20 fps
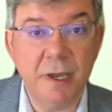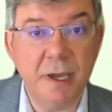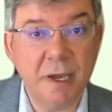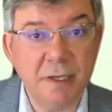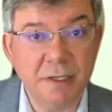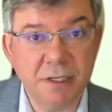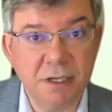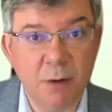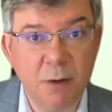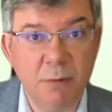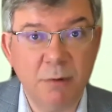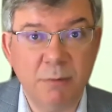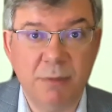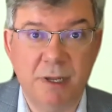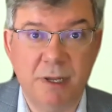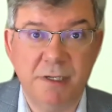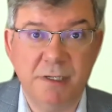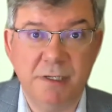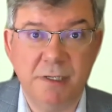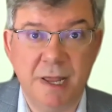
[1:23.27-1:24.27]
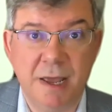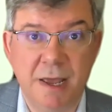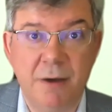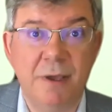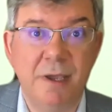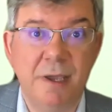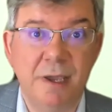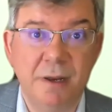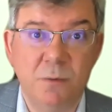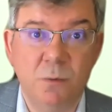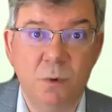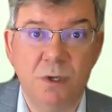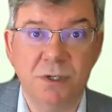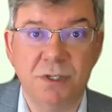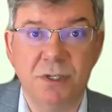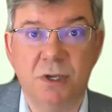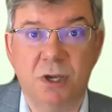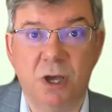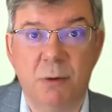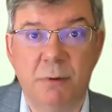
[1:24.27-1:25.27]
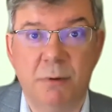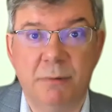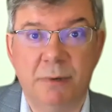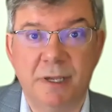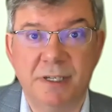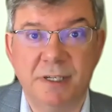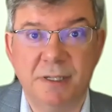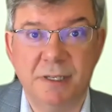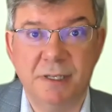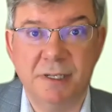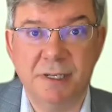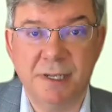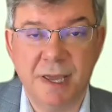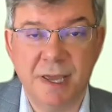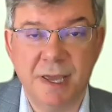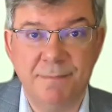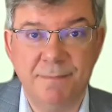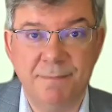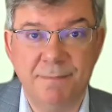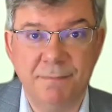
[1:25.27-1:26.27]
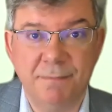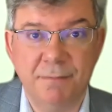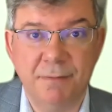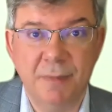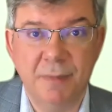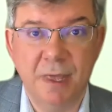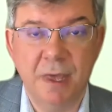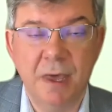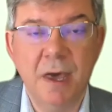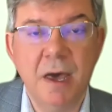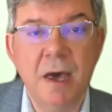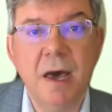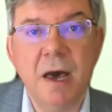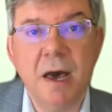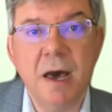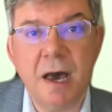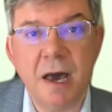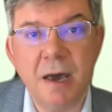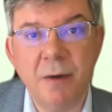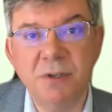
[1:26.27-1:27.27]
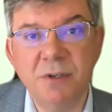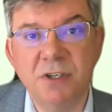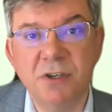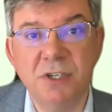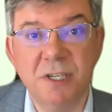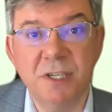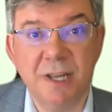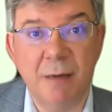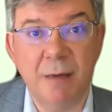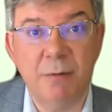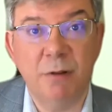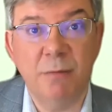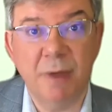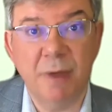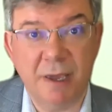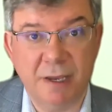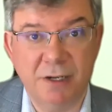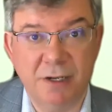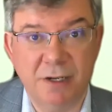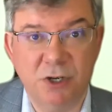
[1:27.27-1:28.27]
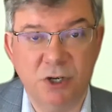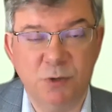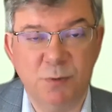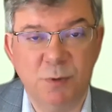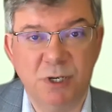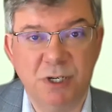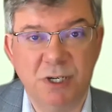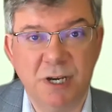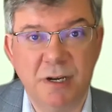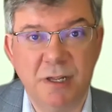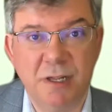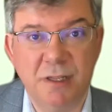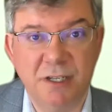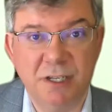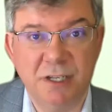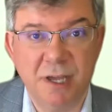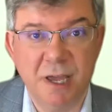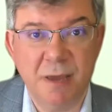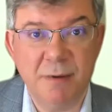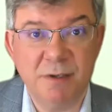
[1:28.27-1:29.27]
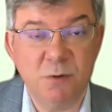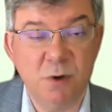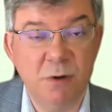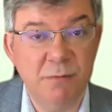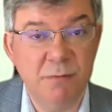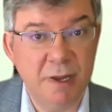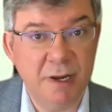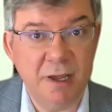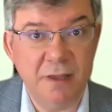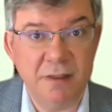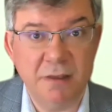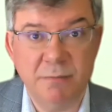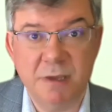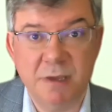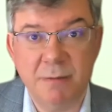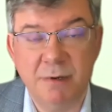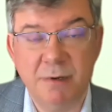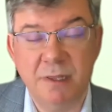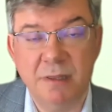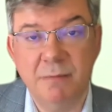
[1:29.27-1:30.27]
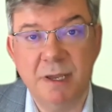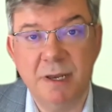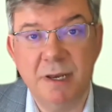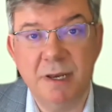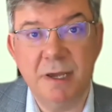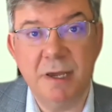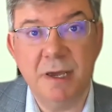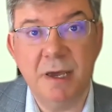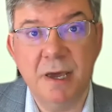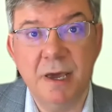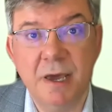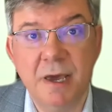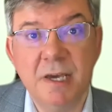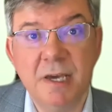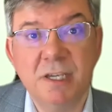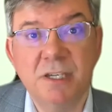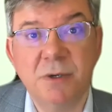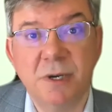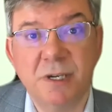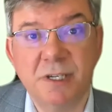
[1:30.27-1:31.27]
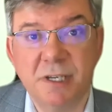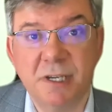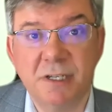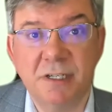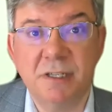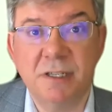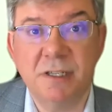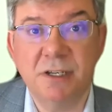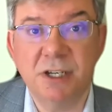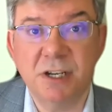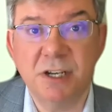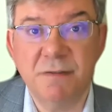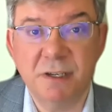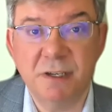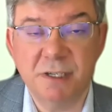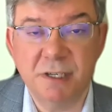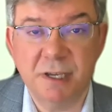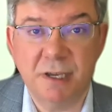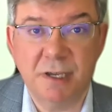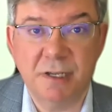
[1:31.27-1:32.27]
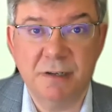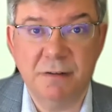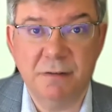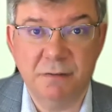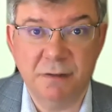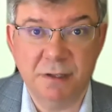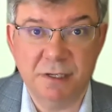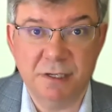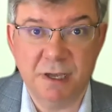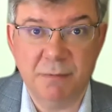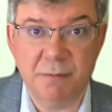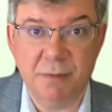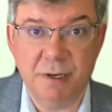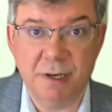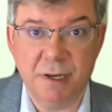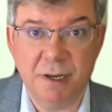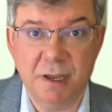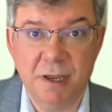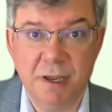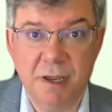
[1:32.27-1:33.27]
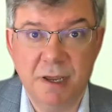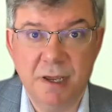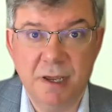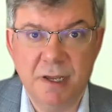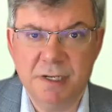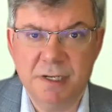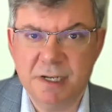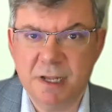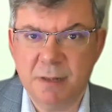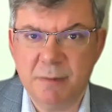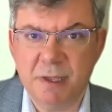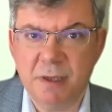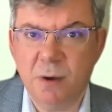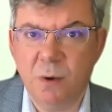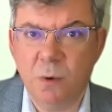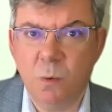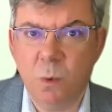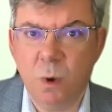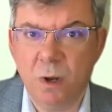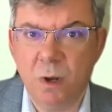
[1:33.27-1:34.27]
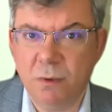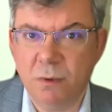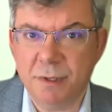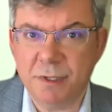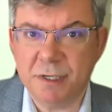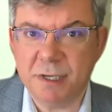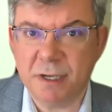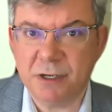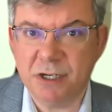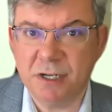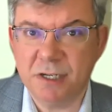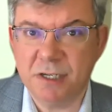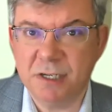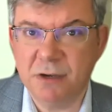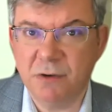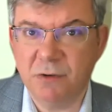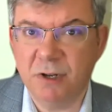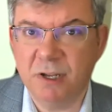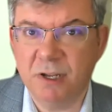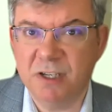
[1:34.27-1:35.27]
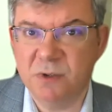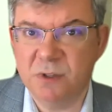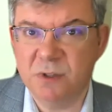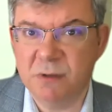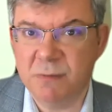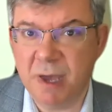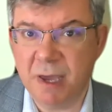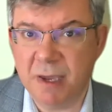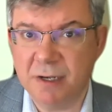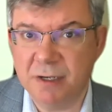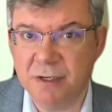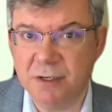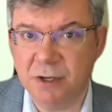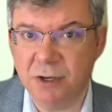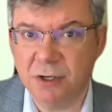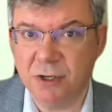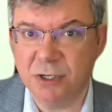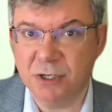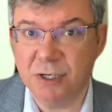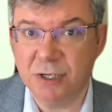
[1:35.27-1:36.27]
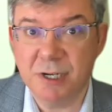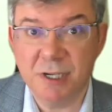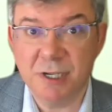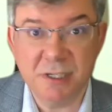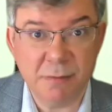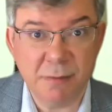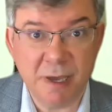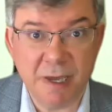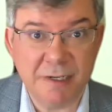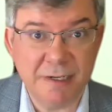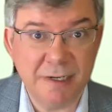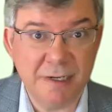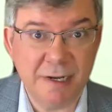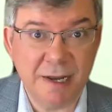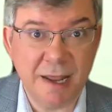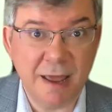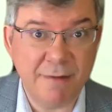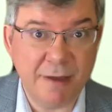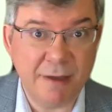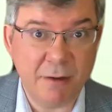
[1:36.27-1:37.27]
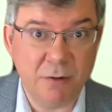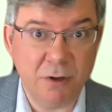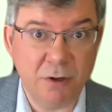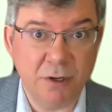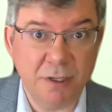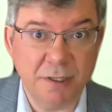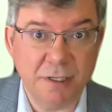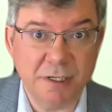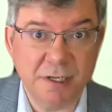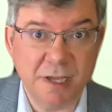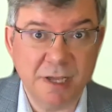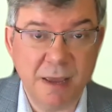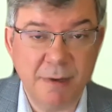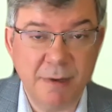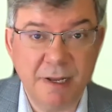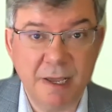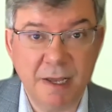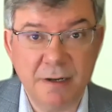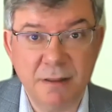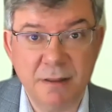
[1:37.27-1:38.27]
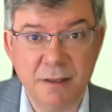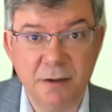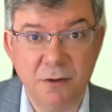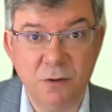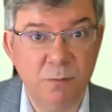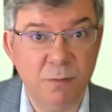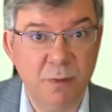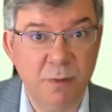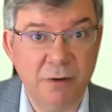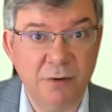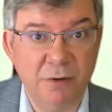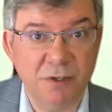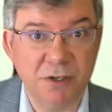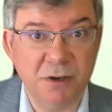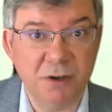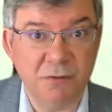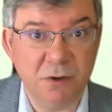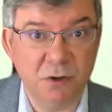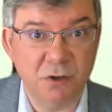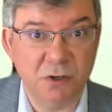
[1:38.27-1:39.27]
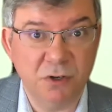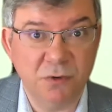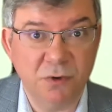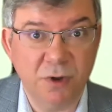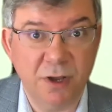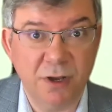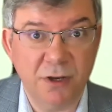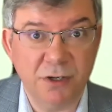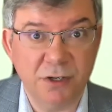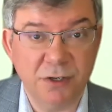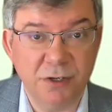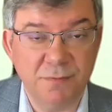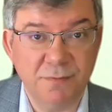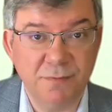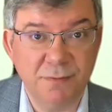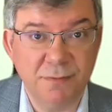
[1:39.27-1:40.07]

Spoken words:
It's commonplace now. It wasn't commonplace at the time. I was using an Apple Macintosh machine at the time, as were many other people in the media. So I said to the chief executive of this company, tell me, when will this actually synchronize with the Macintosh? Because the Mac didn't have Outlook at the time. It had a thing called Microsoft Entourage.